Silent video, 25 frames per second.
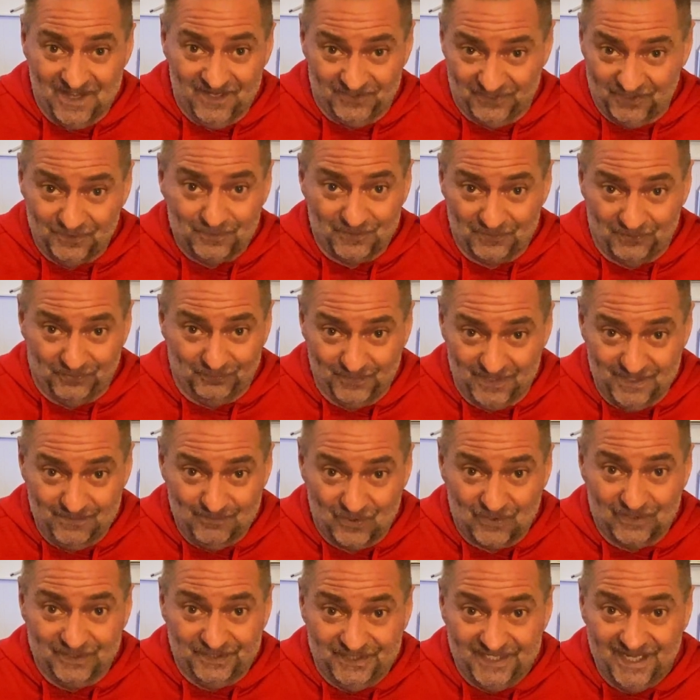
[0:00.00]
2 or 3
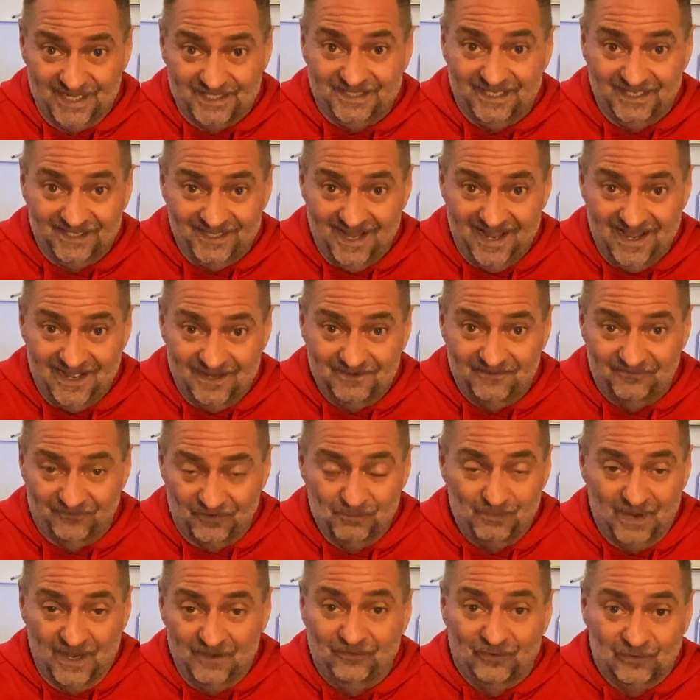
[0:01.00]
more sets of that
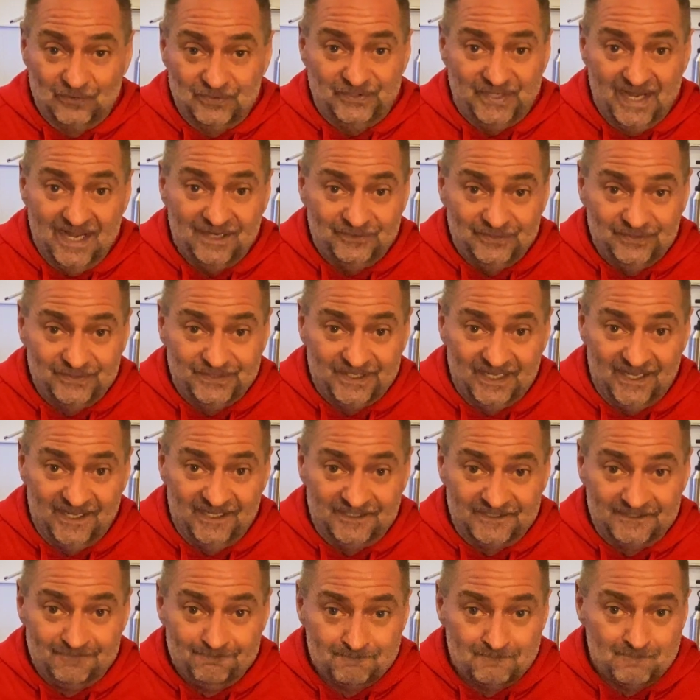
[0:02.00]
for my first
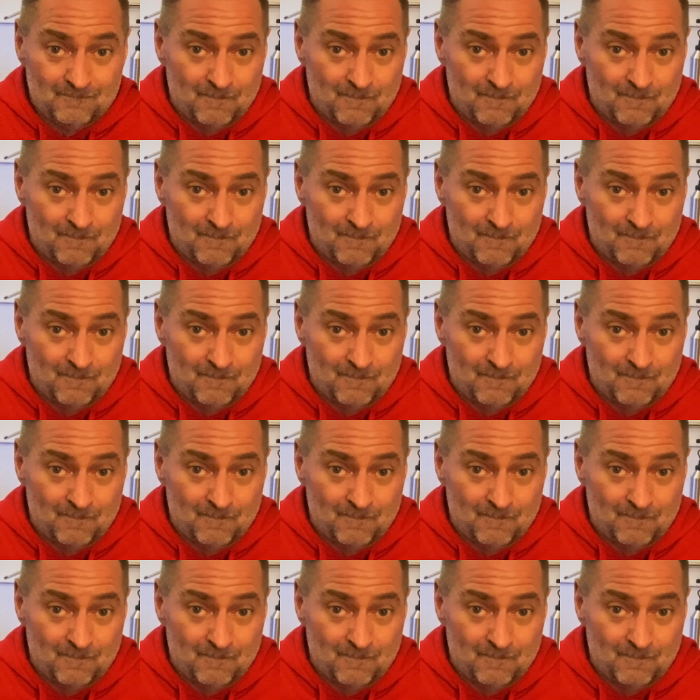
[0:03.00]
exercise.